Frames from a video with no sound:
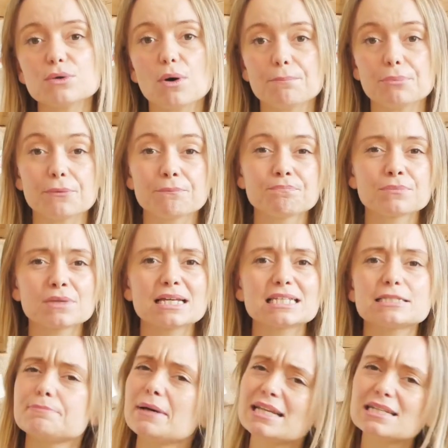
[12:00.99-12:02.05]
you want, but
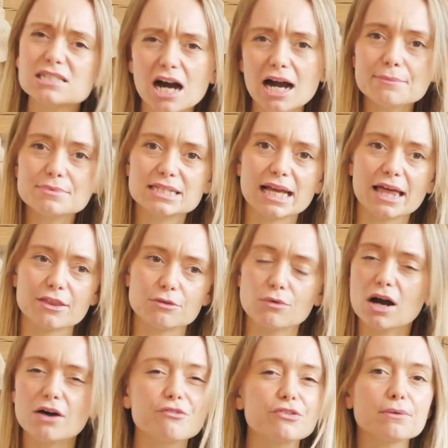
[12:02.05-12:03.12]
spend time together
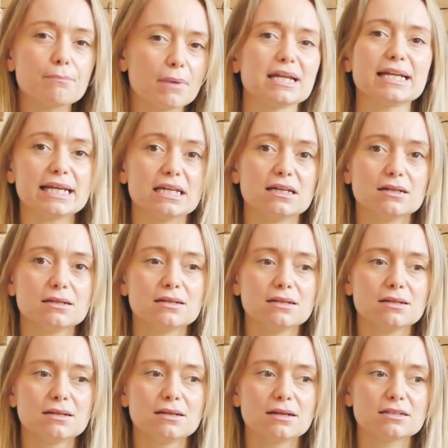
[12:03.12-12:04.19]
rather than money.
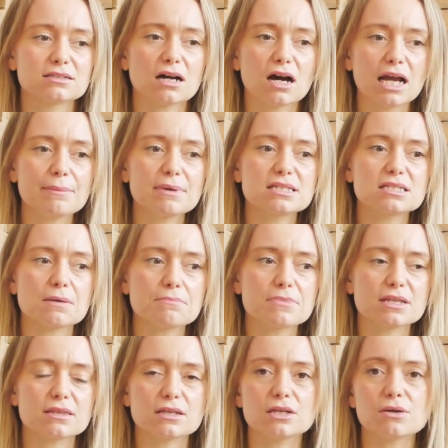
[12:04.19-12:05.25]
Time is
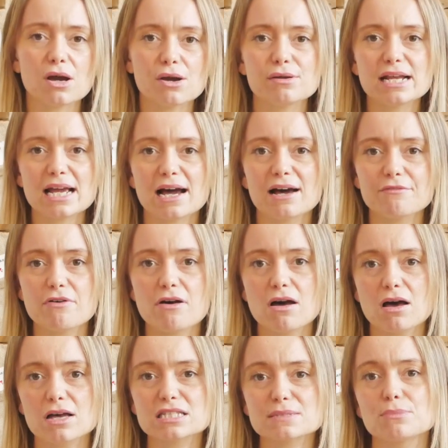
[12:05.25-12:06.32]
something that you only have
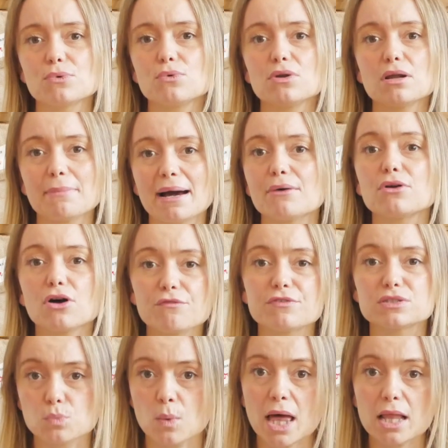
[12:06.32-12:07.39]
a small amount of
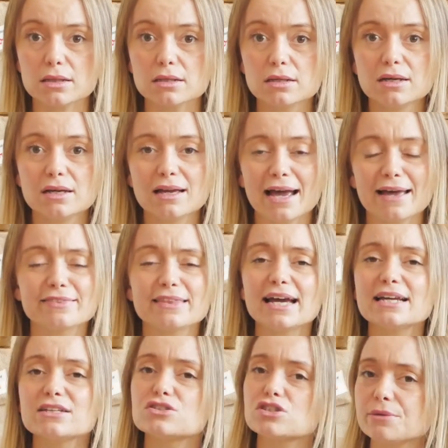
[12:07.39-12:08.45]
as well, and
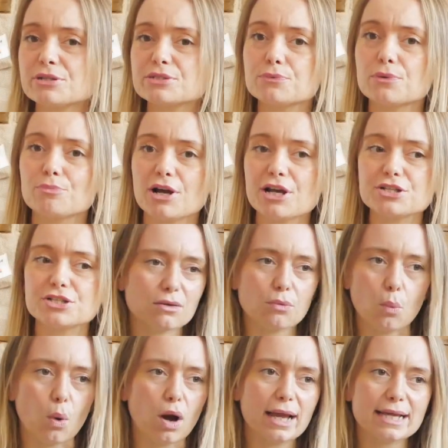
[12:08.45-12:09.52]
that is so much more precious.
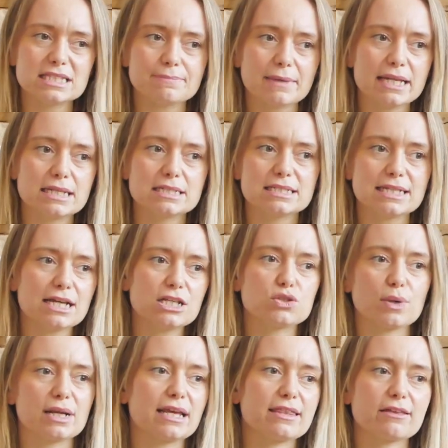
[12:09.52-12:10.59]
Why spend 10,
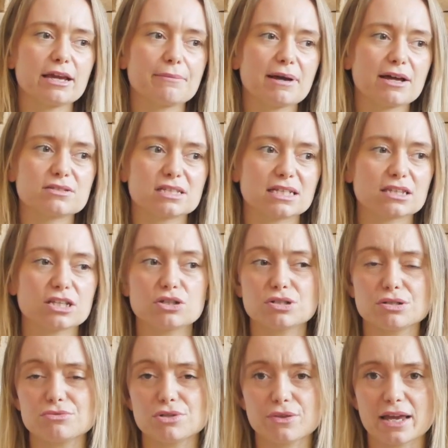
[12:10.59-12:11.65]
20, 30 pounds something that you
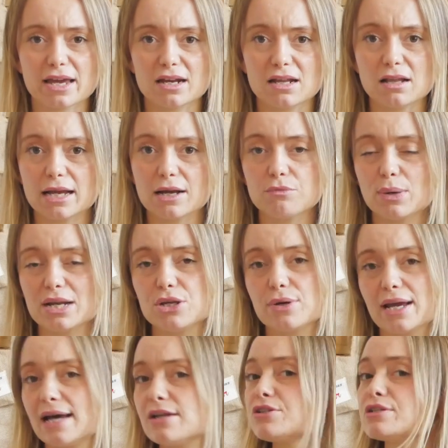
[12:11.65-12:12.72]
don't know they're gonna like when
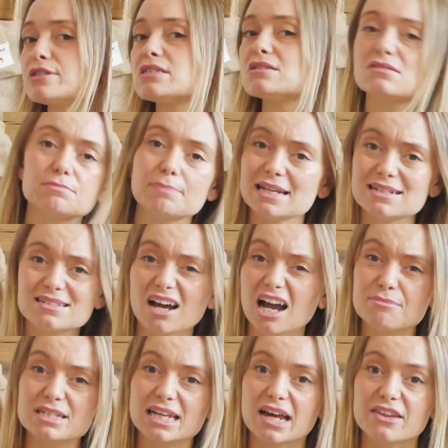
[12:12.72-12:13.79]
you can just spend
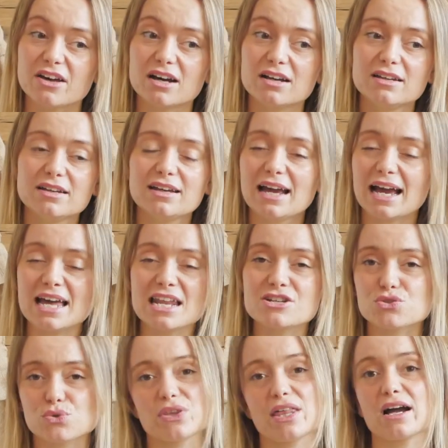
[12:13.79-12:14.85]
time together and
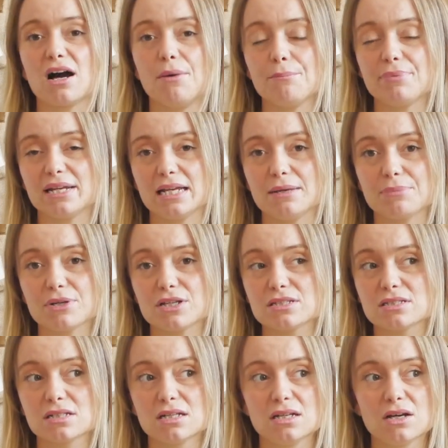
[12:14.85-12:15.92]
enjoy that company,
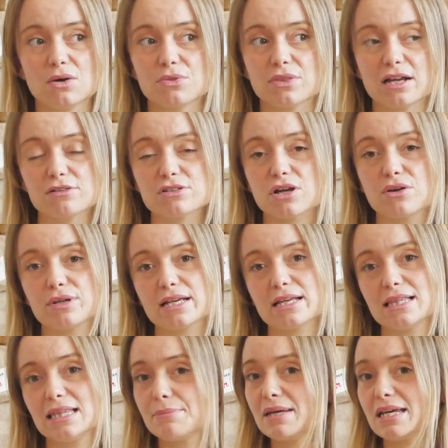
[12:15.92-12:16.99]
because there is only a
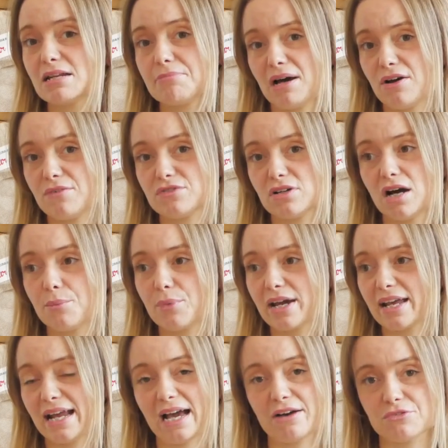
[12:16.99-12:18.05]
limited amount of time we're
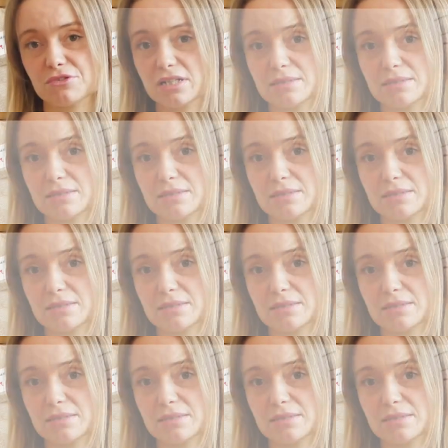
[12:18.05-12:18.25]
gonna have on